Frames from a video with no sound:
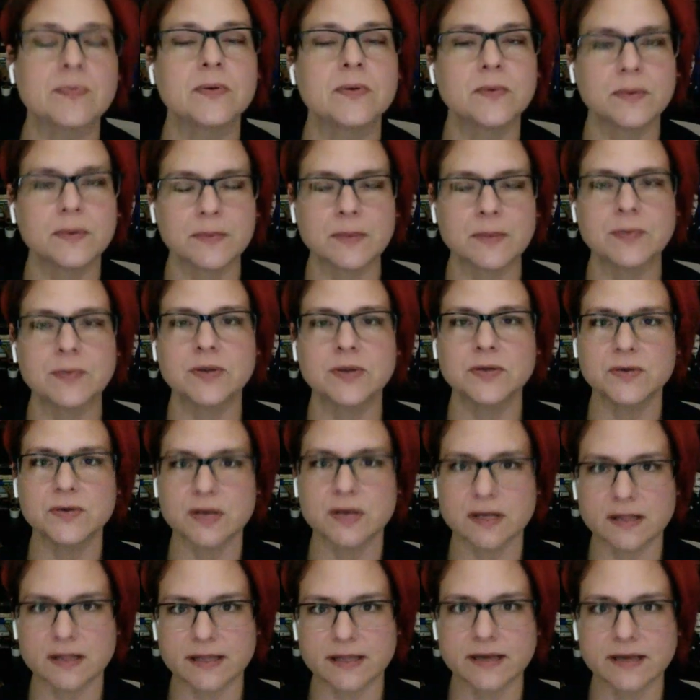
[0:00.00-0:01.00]
but remember you
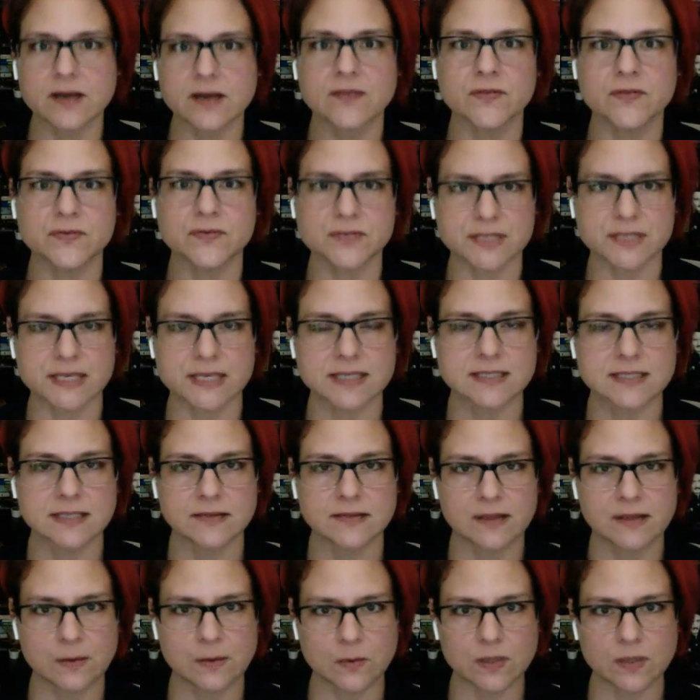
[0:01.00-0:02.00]
can click on those things
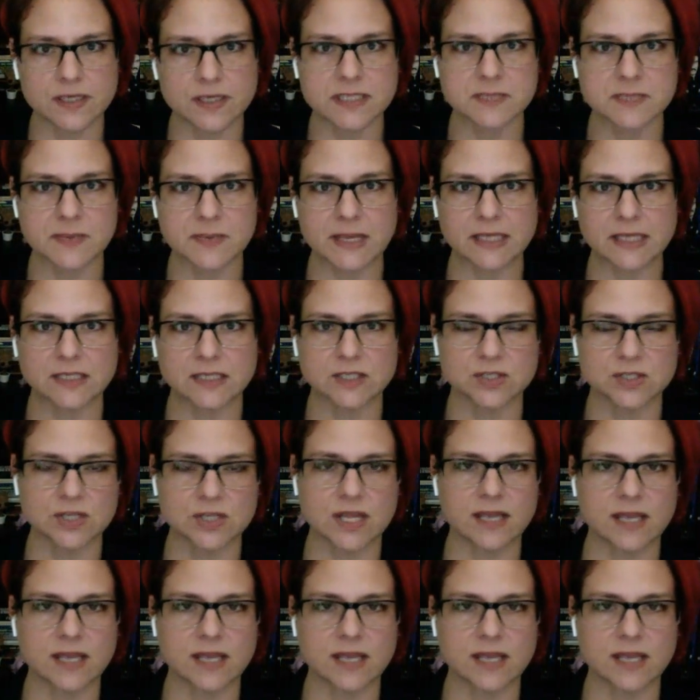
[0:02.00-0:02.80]
and they will expand